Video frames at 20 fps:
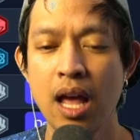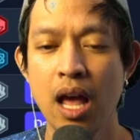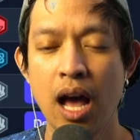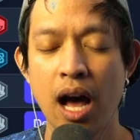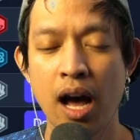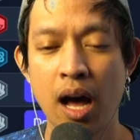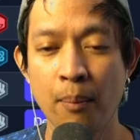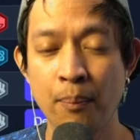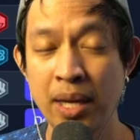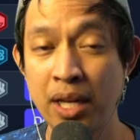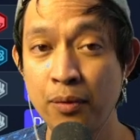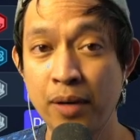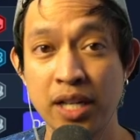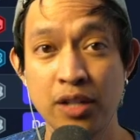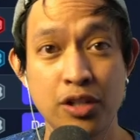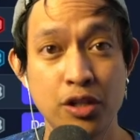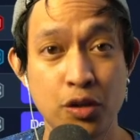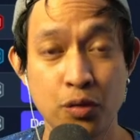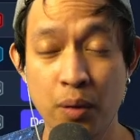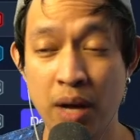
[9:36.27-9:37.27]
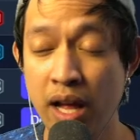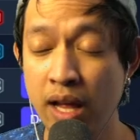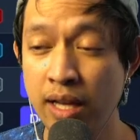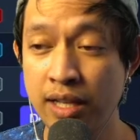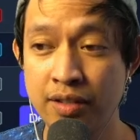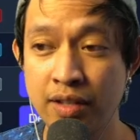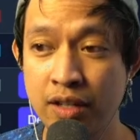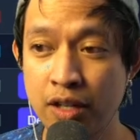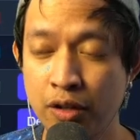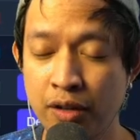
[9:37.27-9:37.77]
mid-range as well is
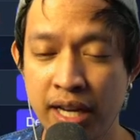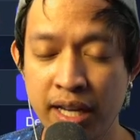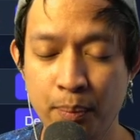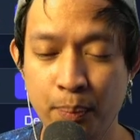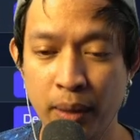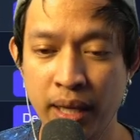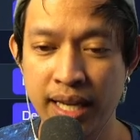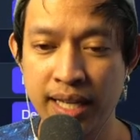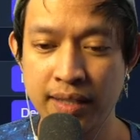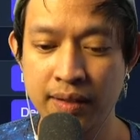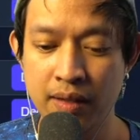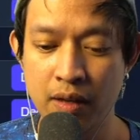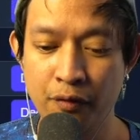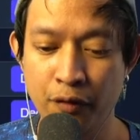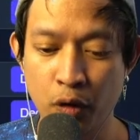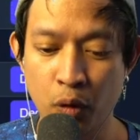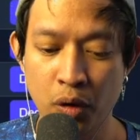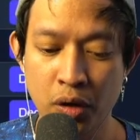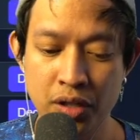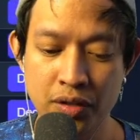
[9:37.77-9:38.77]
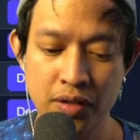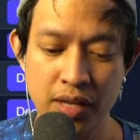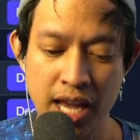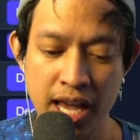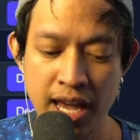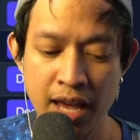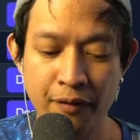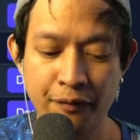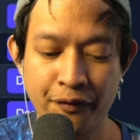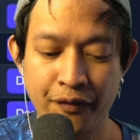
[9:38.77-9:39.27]
in a great place. Of course,
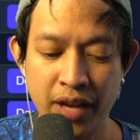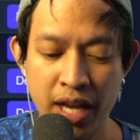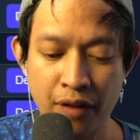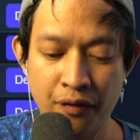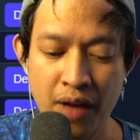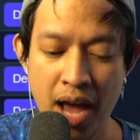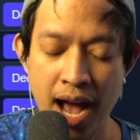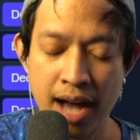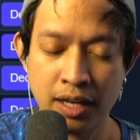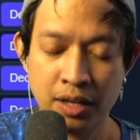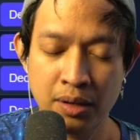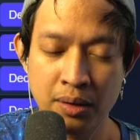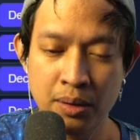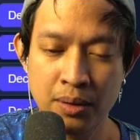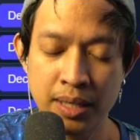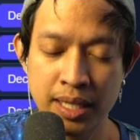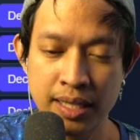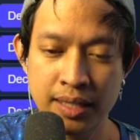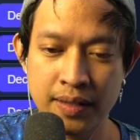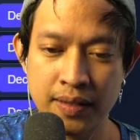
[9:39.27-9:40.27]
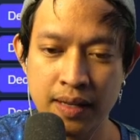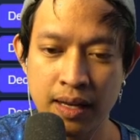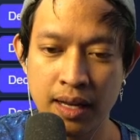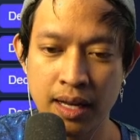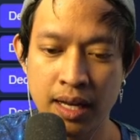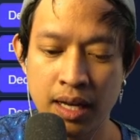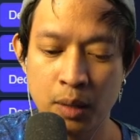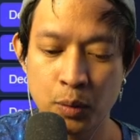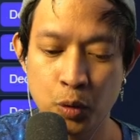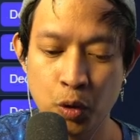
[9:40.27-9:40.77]
if aggro is
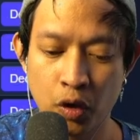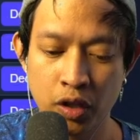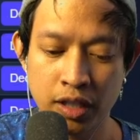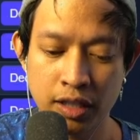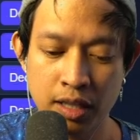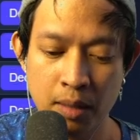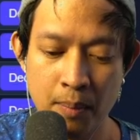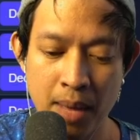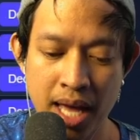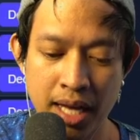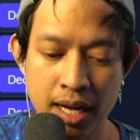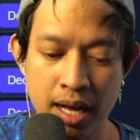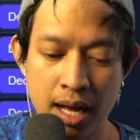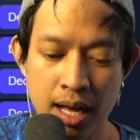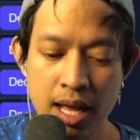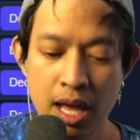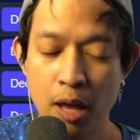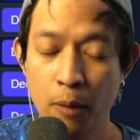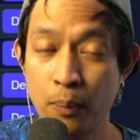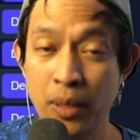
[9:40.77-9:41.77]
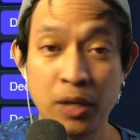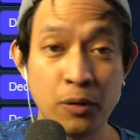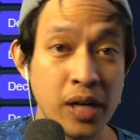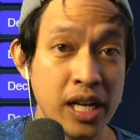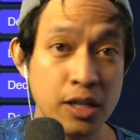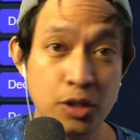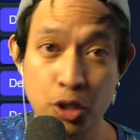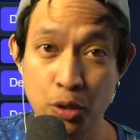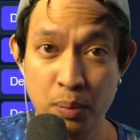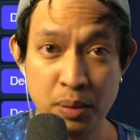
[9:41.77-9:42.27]
joining the meta,
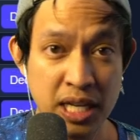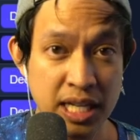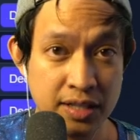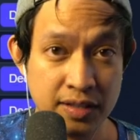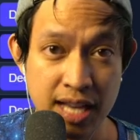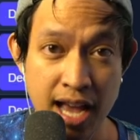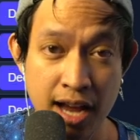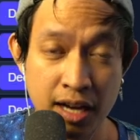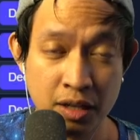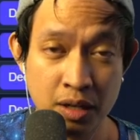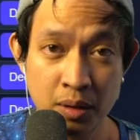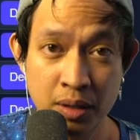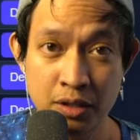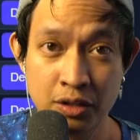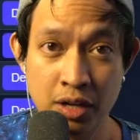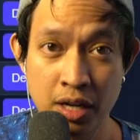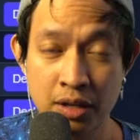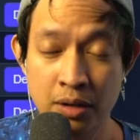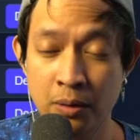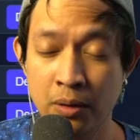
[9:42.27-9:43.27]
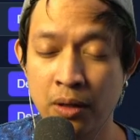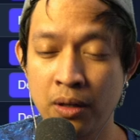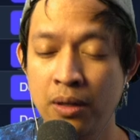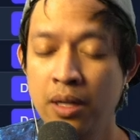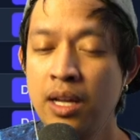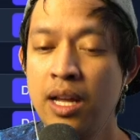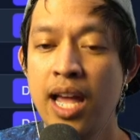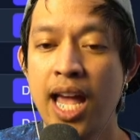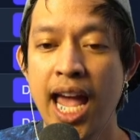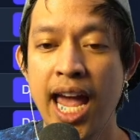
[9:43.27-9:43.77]
mid-range beats aggro in general,
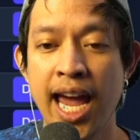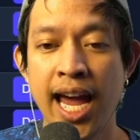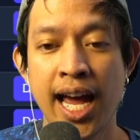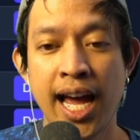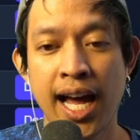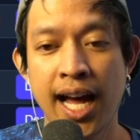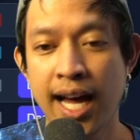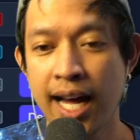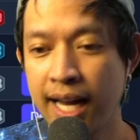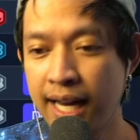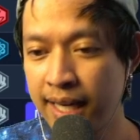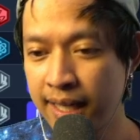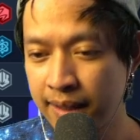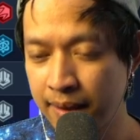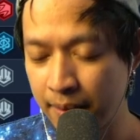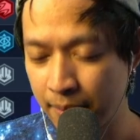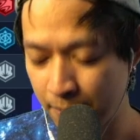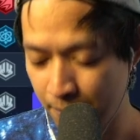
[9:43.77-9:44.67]
and